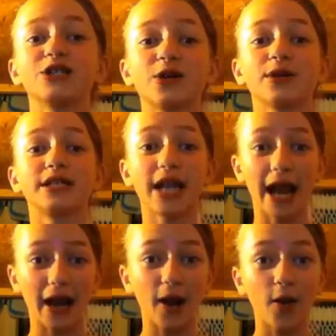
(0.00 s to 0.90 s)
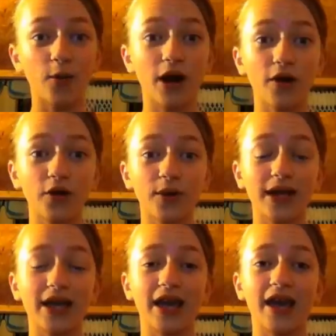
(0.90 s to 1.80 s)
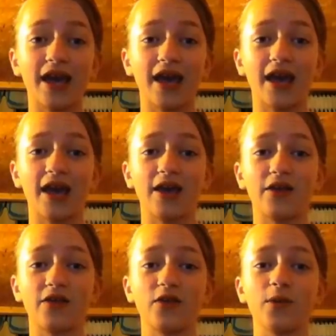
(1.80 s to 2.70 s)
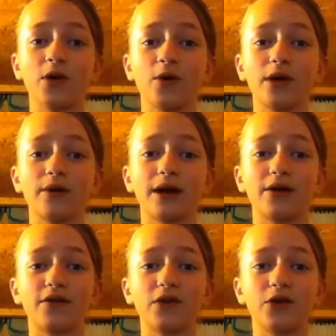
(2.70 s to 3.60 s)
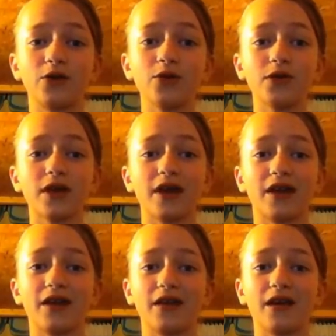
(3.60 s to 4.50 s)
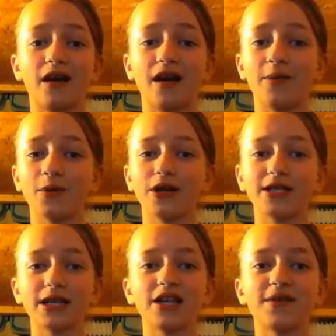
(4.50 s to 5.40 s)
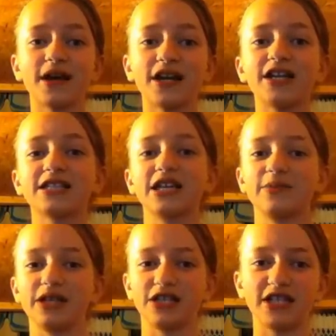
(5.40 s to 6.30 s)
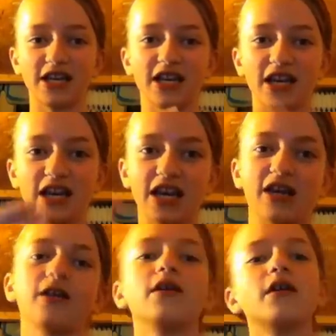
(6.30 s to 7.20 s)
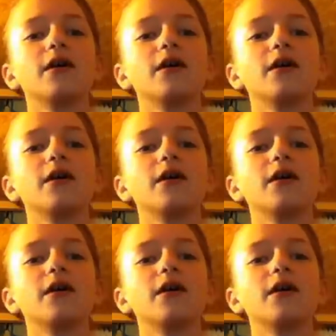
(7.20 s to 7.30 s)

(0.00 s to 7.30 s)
So today, we are doing a super quick round of news, and I'm pretty excited about it. It's going to be da da da da da.